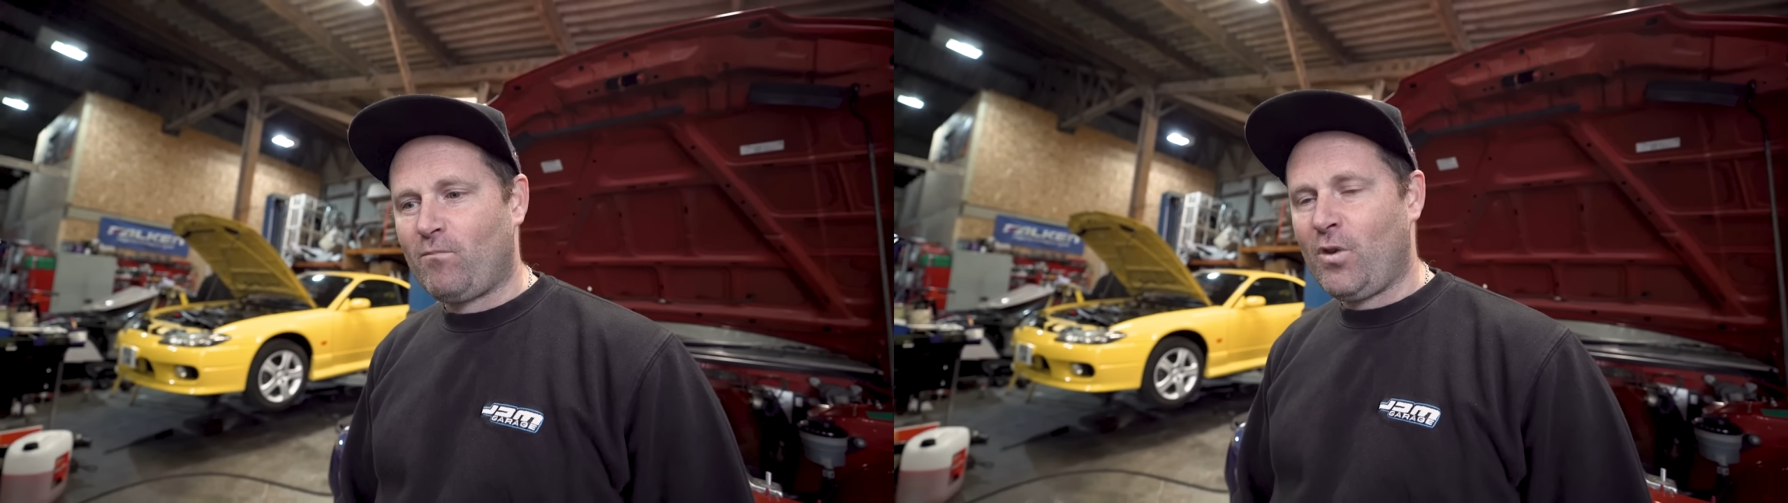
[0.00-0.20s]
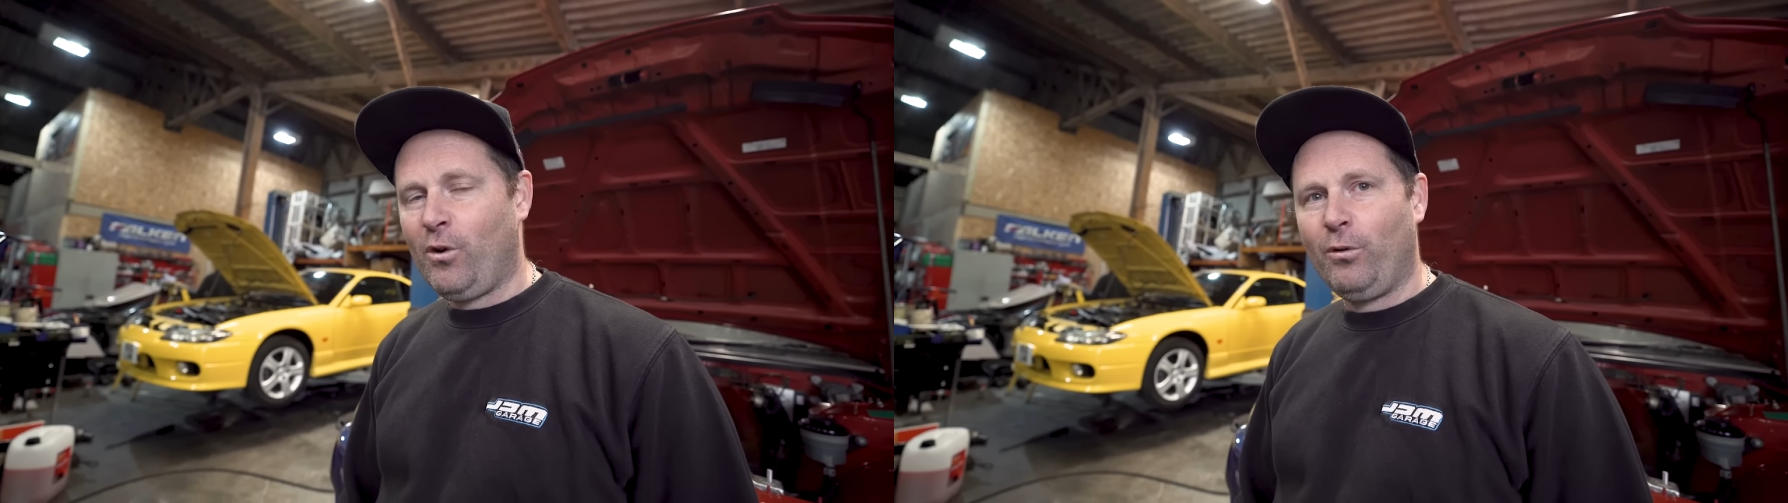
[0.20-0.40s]

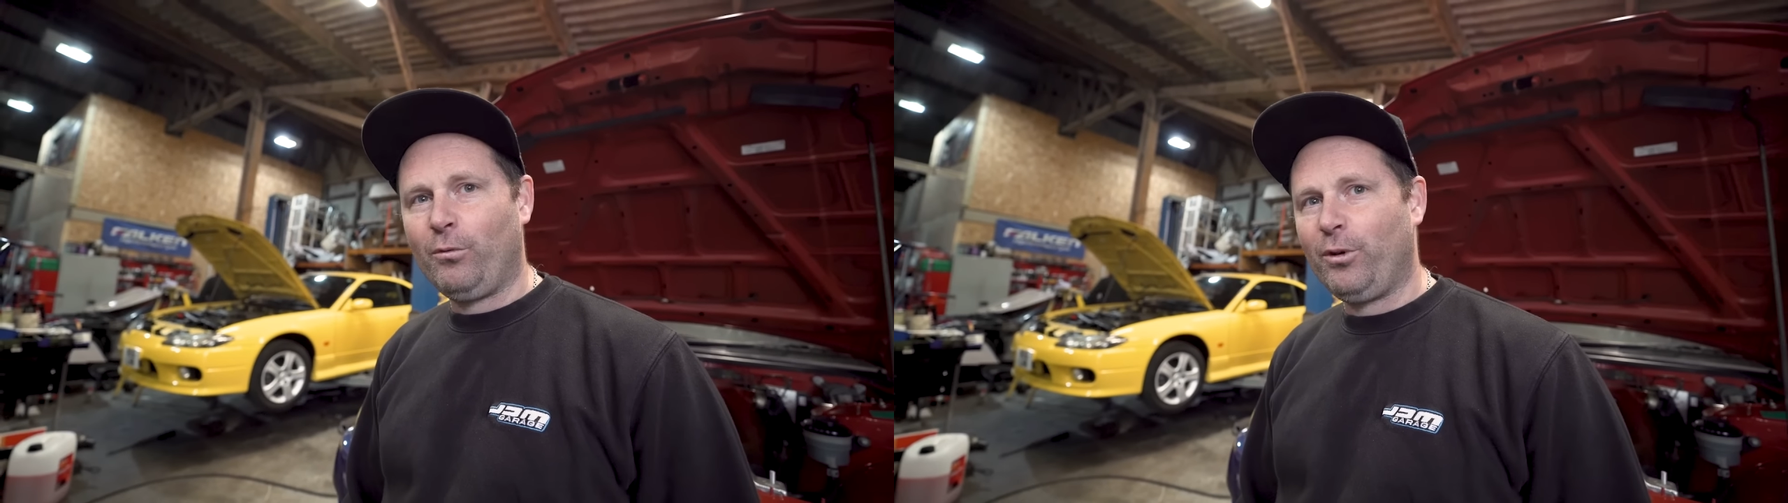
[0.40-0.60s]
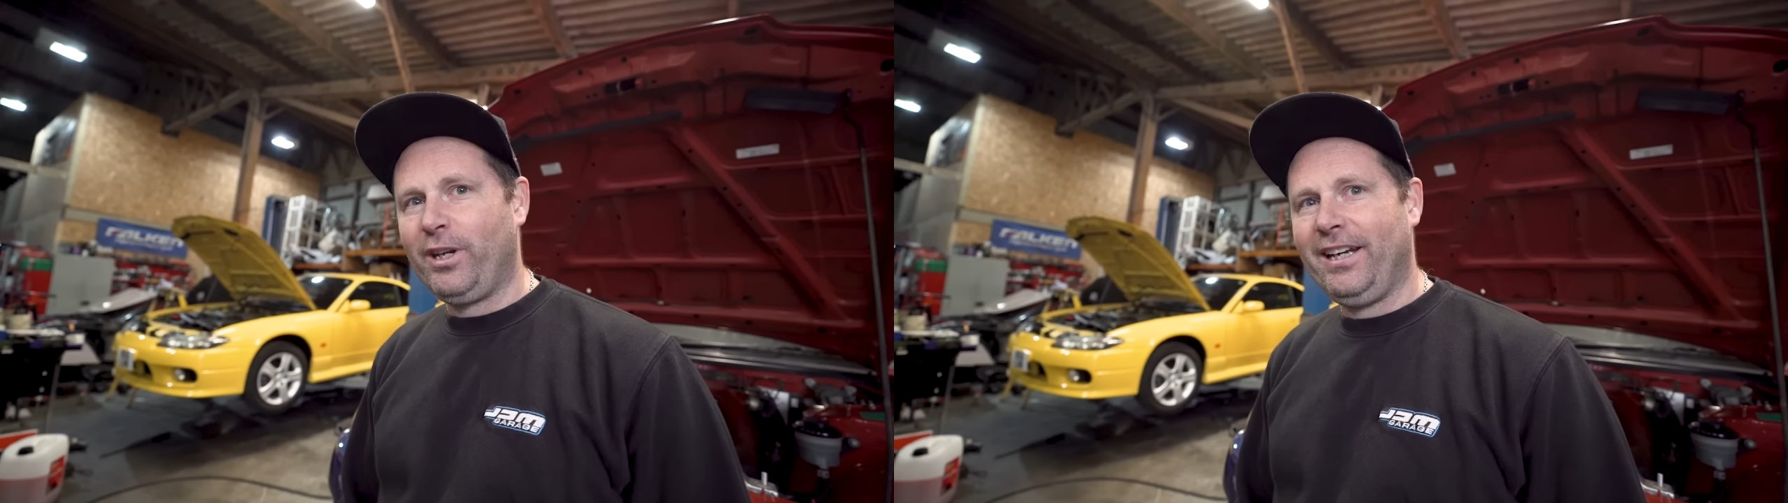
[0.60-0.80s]
Not
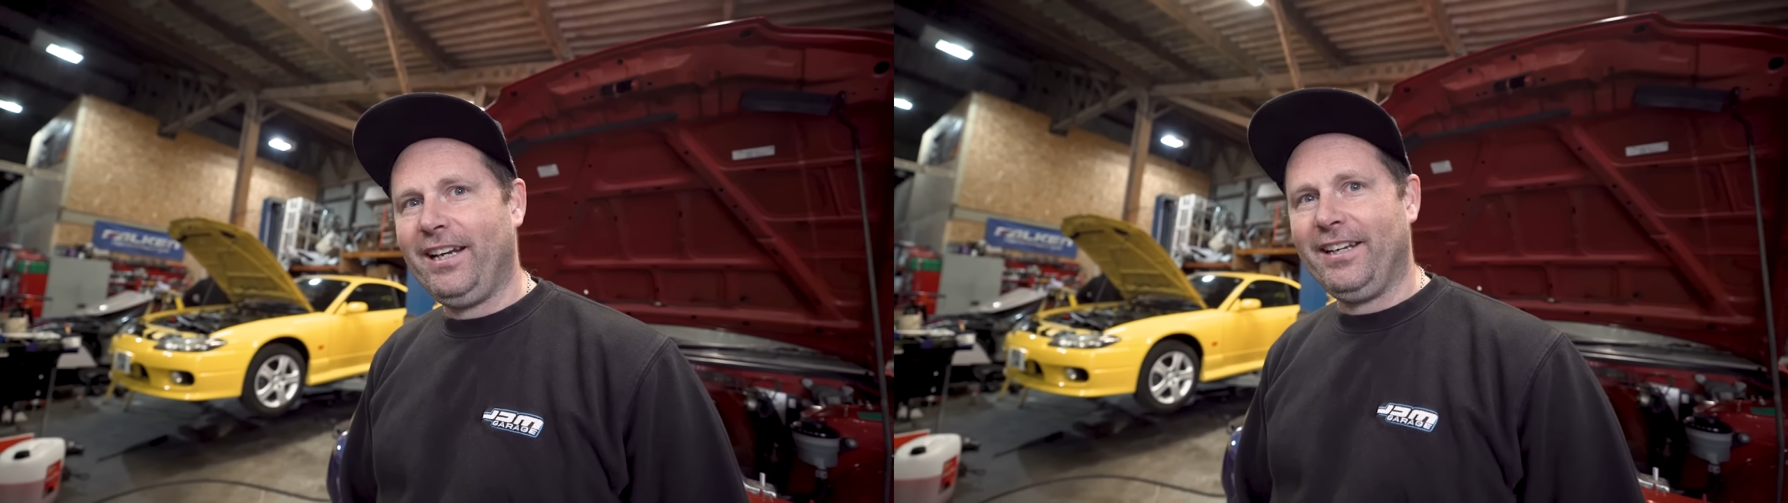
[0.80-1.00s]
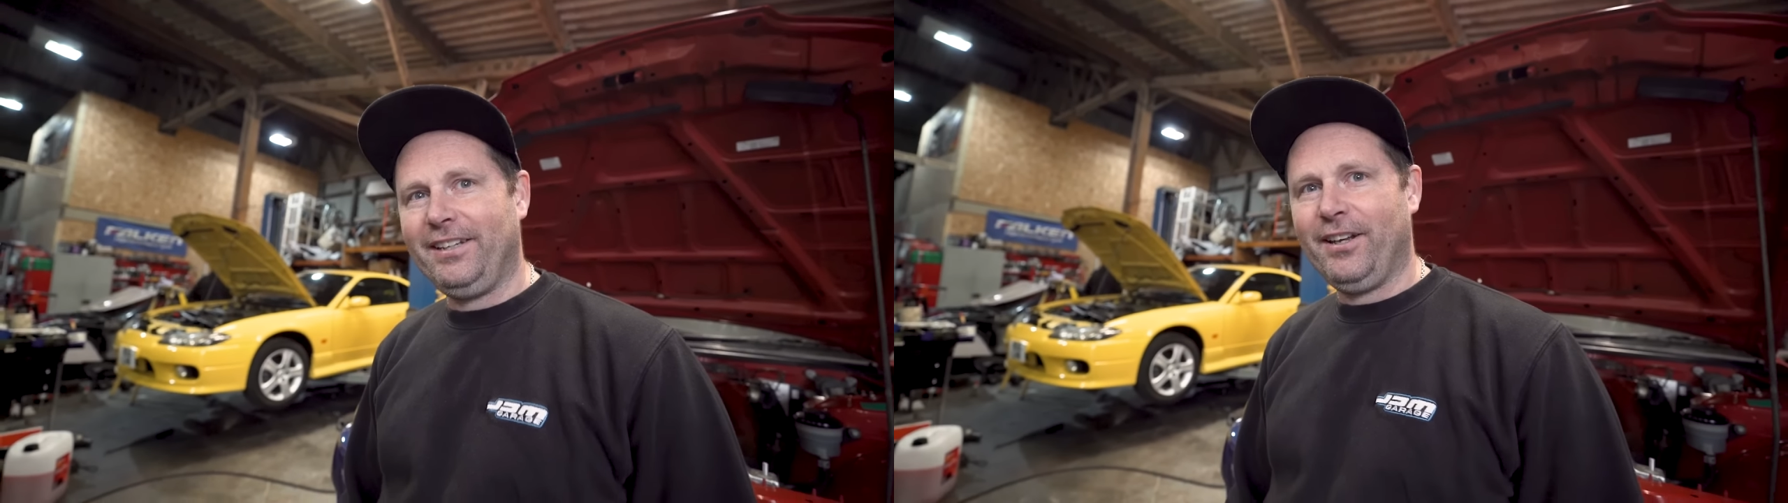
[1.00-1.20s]

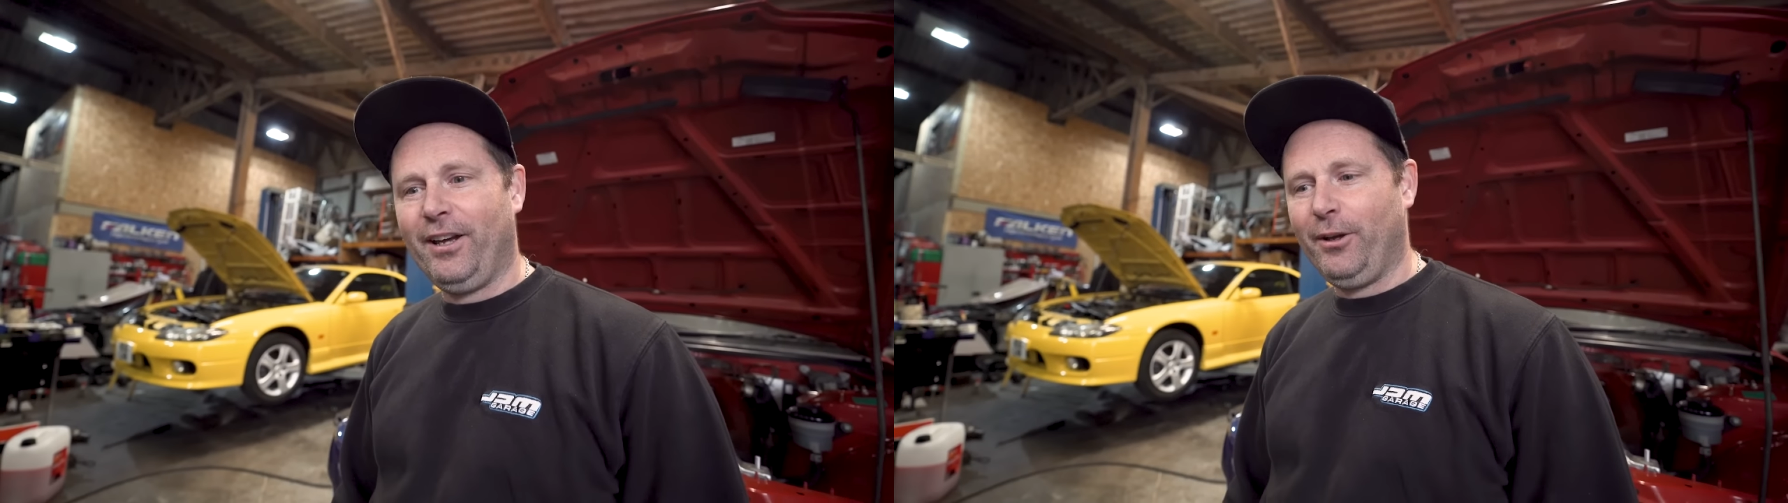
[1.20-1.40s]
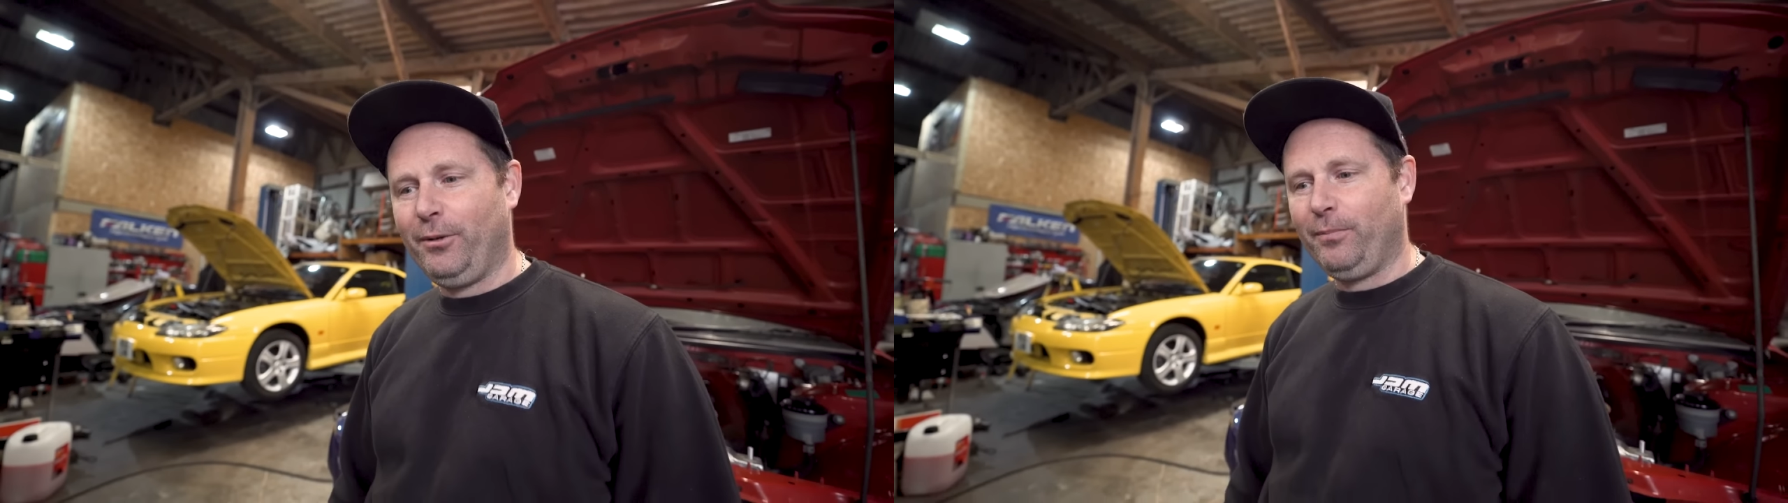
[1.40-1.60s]
really.
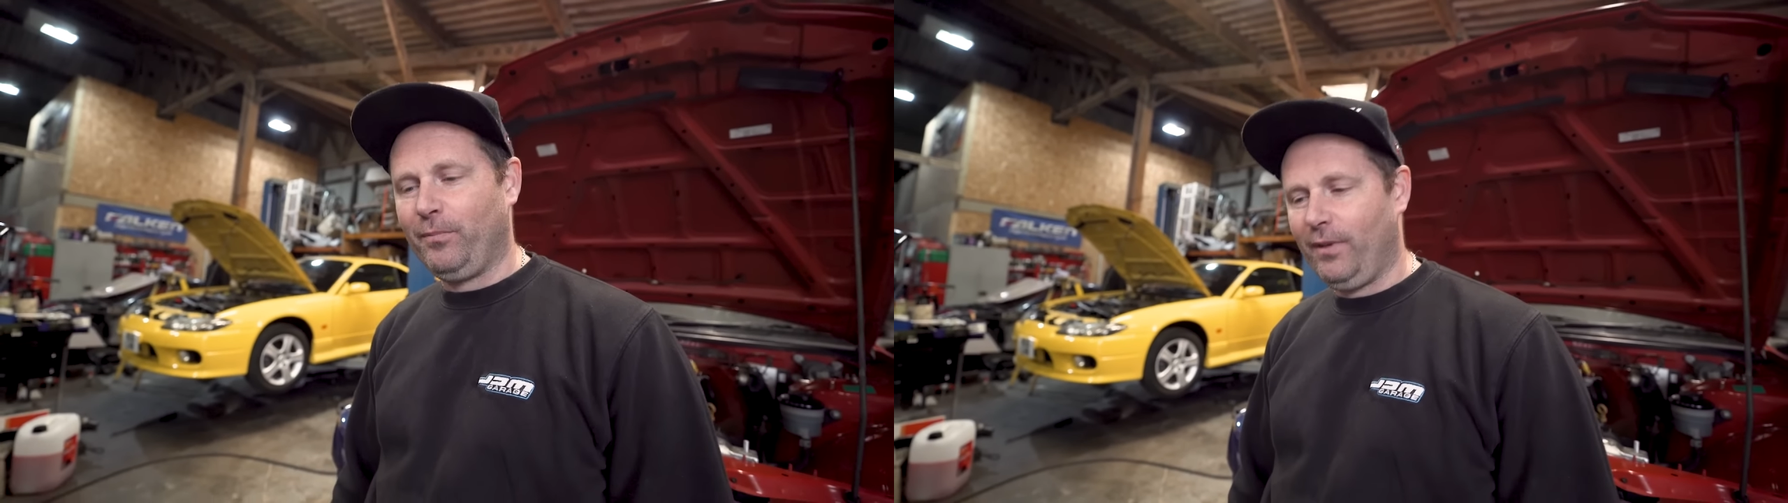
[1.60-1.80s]
Yeah.